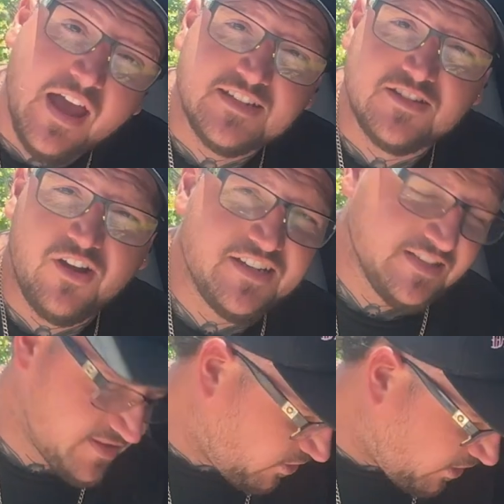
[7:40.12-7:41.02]
anxiety
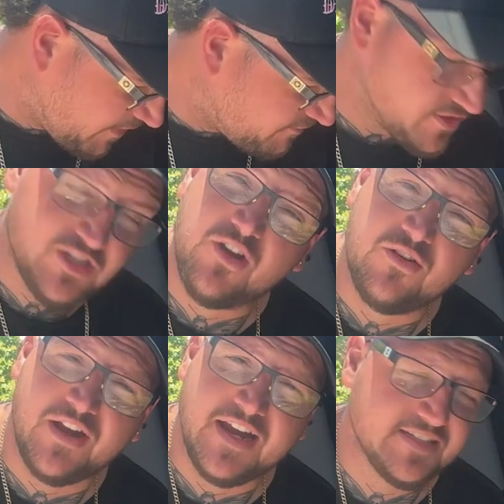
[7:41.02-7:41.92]
is high for
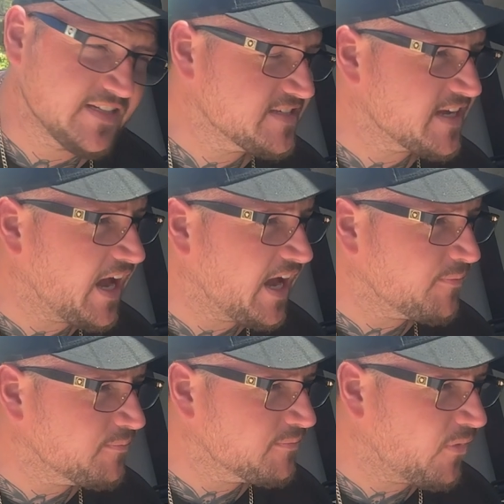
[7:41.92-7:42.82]
two reasons.
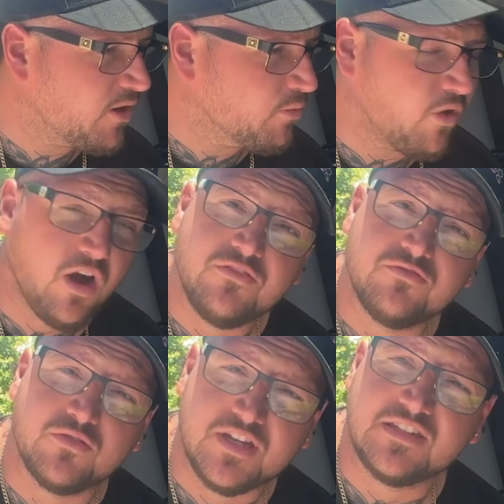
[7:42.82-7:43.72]
Um, my wife
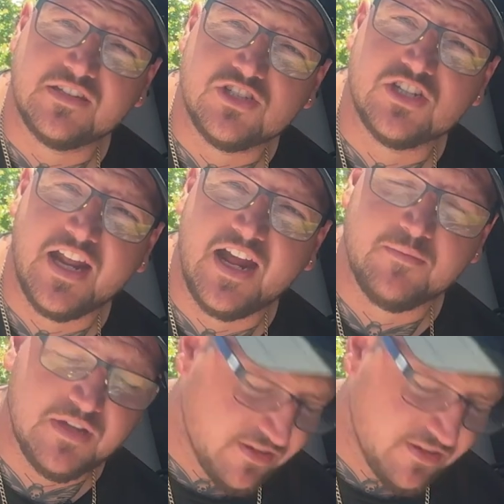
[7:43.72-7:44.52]
will kick the shit out of